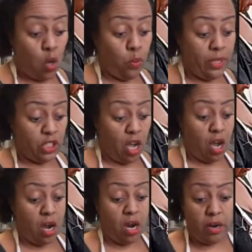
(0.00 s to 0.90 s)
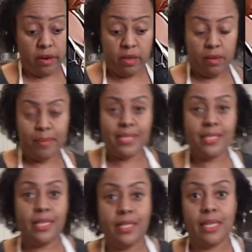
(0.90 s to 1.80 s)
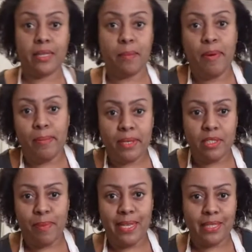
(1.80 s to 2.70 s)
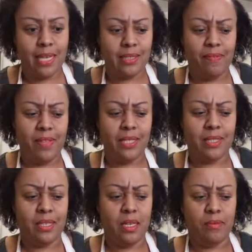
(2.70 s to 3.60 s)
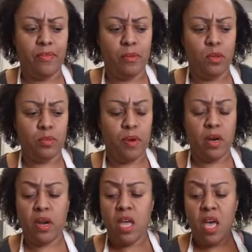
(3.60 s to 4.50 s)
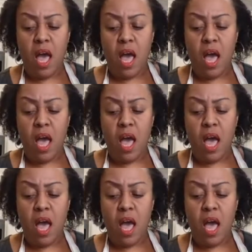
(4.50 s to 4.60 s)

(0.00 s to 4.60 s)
which are basically like the pumpkin spice kinds of things, for the most part.